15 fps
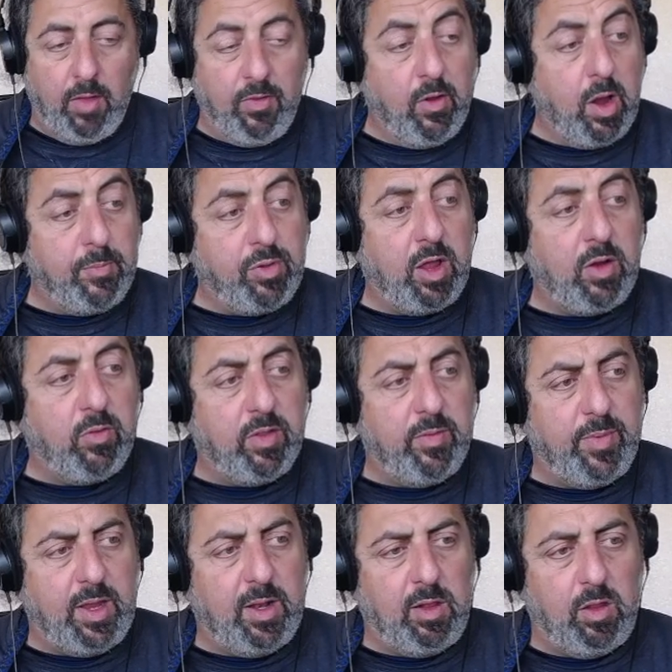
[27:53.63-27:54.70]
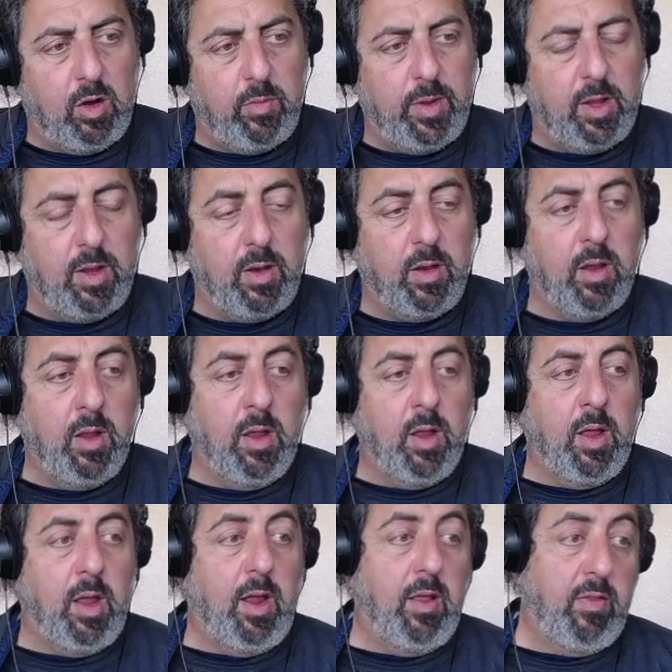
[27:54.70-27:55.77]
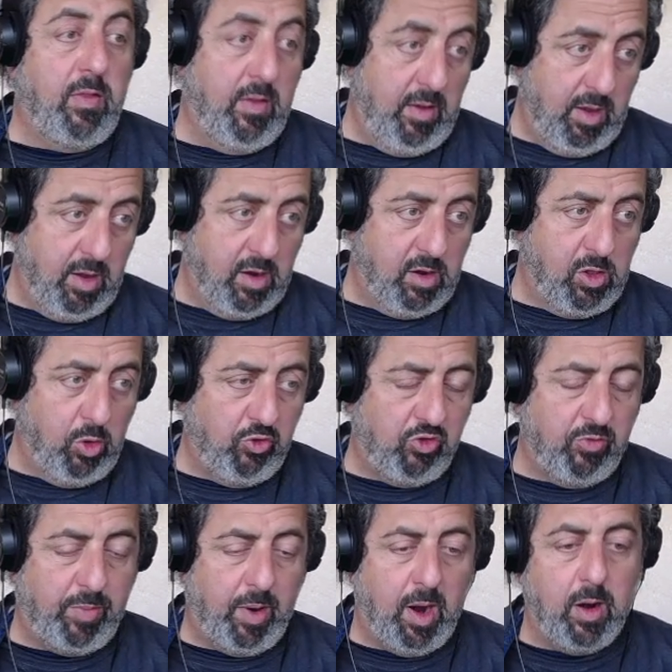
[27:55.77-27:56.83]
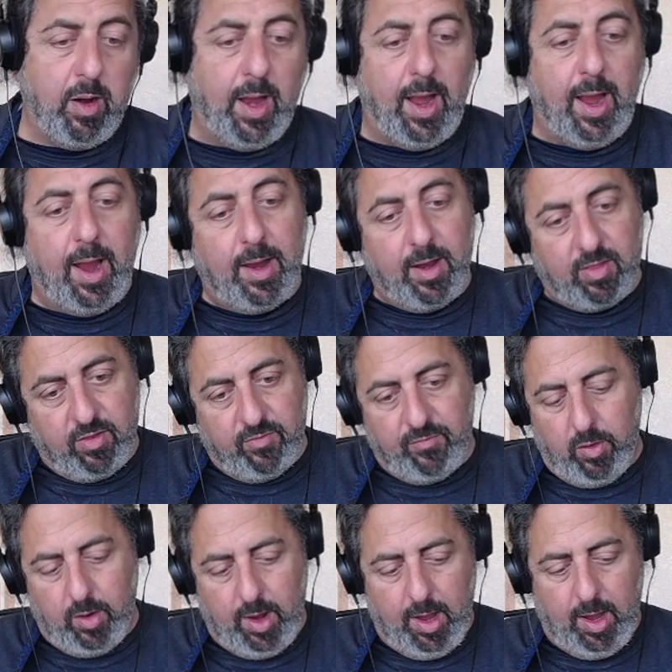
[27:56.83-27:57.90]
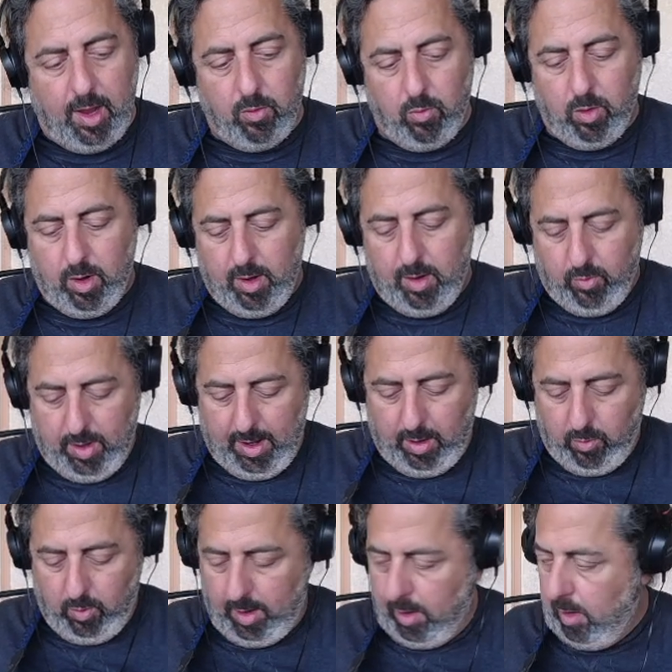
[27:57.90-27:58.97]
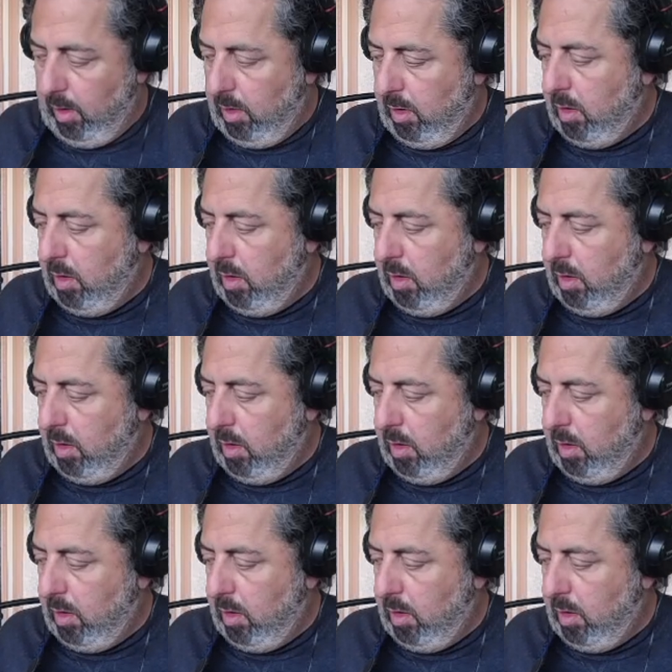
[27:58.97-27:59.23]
I played with the beat a little bit in the enclosure part and at the very end where when I went,